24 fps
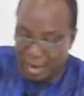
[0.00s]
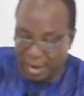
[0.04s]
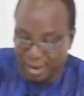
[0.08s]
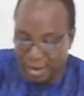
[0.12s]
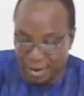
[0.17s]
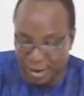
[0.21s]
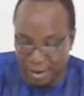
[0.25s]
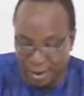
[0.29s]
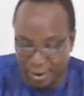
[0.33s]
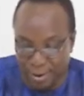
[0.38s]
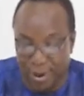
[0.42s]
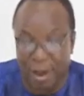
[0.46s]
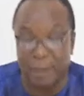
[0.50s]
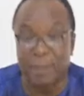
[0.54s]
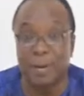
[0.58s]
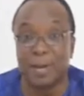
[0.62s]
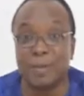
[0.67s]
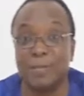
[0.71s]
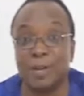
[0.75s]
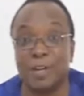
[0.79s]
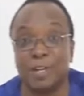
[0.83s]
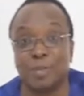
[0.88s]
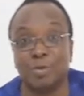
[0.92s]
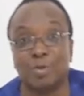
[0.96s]
I don't know how many
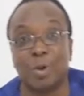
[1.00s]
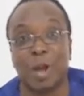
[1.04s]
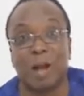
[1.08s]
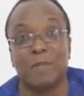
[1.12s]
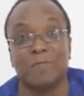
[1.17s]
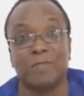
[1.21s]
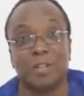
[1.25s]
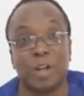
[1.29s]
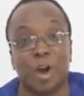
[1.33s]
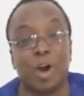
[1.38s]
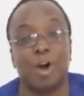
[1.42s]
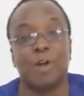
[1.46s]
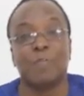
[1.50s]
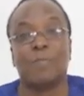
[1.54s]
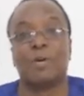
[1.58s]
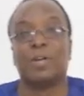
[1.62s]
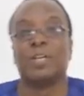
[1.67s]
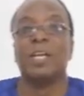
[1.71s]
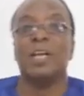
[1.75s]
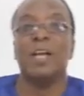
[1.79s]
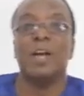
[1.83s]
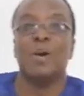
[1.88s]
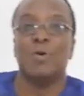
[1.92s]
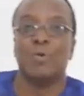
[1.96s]
minutes we have done, but
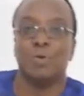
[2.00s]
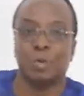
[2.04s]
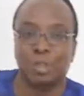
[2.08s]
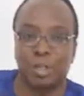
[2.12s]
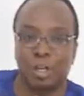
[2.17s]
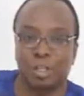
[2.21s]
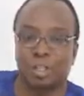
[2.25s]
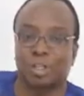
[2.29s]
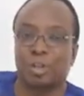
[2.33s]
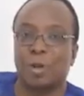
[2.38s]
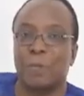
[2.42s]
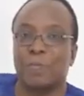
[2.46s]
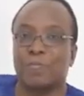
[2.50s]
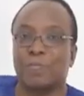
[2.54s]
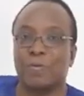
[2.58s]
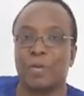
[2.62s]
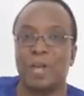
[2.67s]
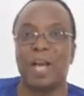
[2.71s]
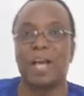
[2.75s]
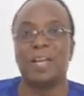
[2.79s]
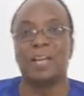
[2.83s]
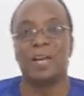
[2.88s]
we'll just stop here.